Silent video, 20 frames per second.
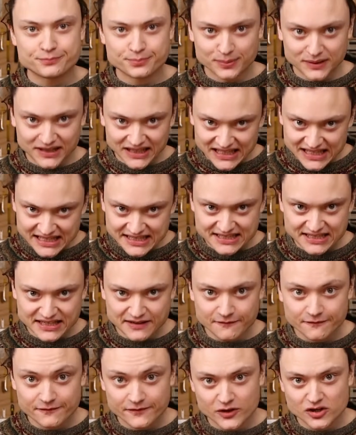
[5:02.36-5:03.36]

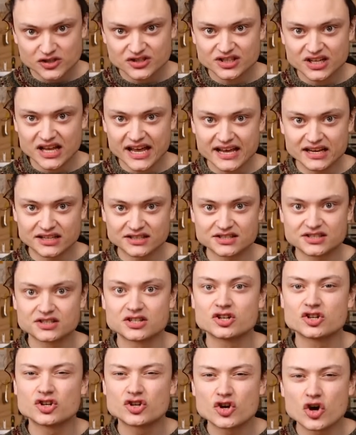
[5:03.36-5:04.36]
pleasing first layers,
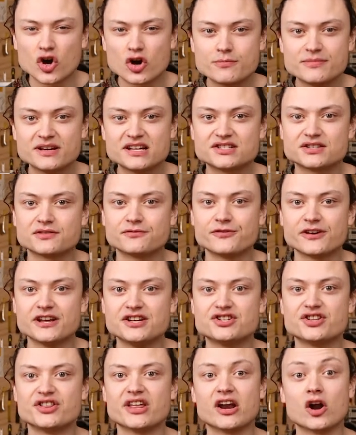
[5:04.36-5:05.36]
combing is a
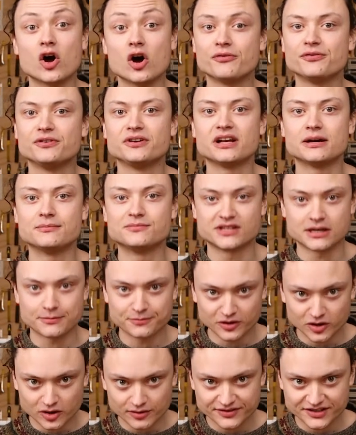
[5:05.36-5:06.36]
feature that often comes up
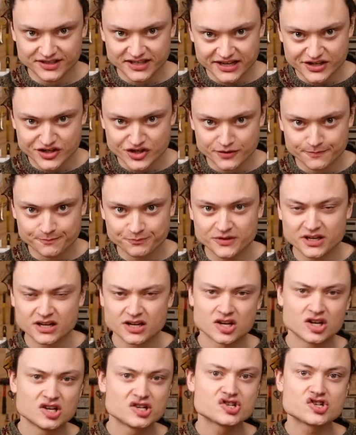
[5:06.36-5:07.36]
in conversation.
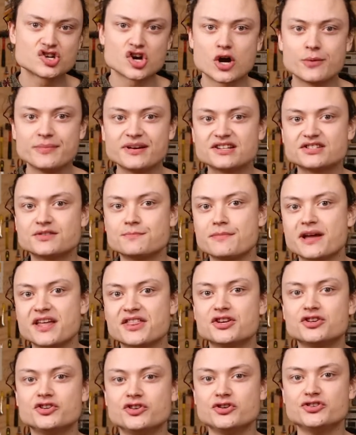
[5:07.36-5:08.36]
Combing is a
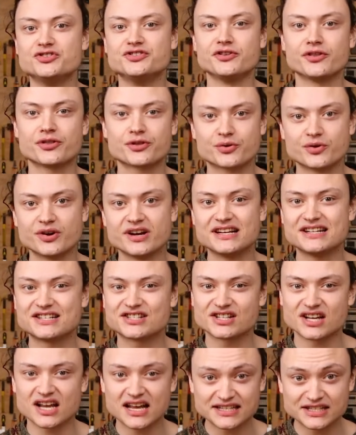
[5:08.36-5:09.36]
method used in 3D
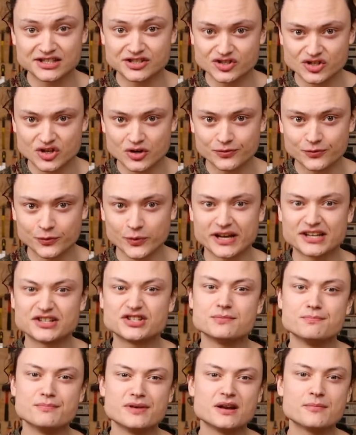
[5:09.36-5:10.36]
slicing software
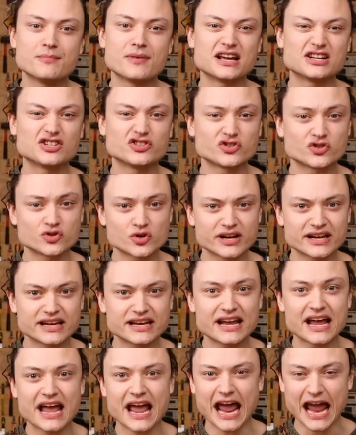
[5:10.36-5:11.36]
to minimize
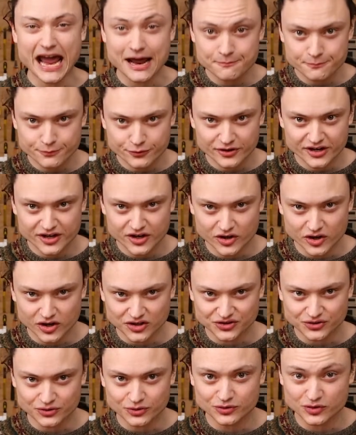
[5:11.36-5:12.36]
stringing and print
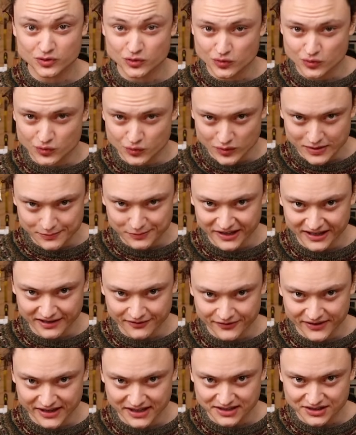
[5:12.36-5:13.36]
nozzles dribbling
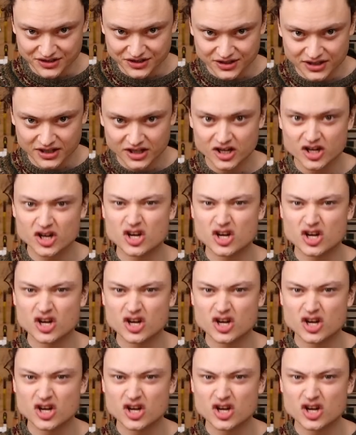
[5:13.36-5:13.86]
effects.